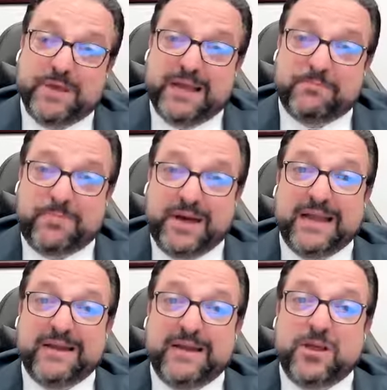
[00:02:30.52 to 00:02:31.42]
debate,
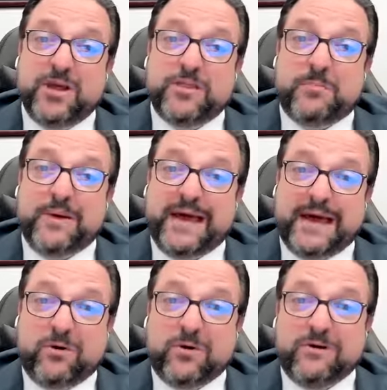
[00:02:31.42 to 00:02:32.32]
but the
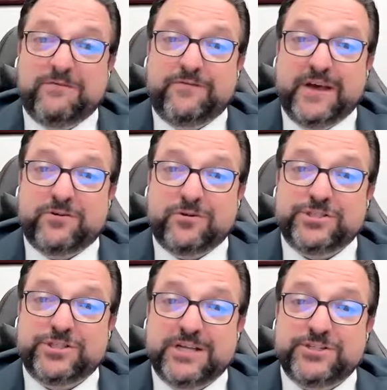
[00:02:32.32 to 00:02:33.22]
power of
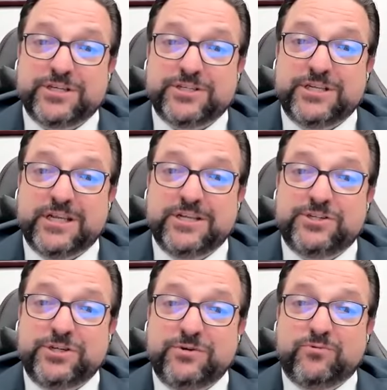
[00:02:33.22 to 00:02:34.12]
federal judges
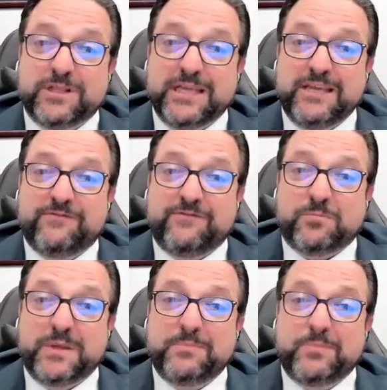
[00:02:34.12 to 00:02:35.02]
to issue relief
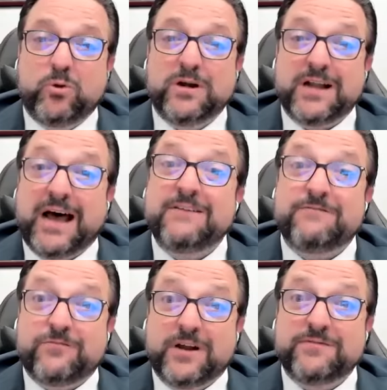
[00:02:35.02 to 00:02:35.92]
for people who are
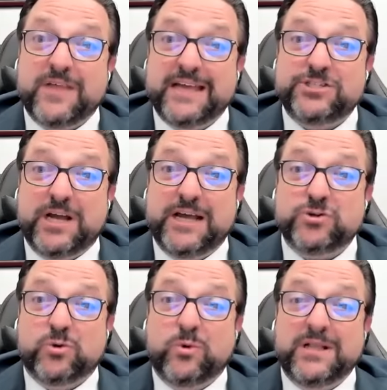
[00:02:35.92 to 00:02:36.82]
not in front of that
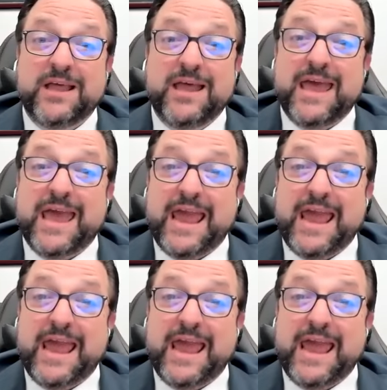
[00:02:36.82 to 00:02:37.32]
judge, or will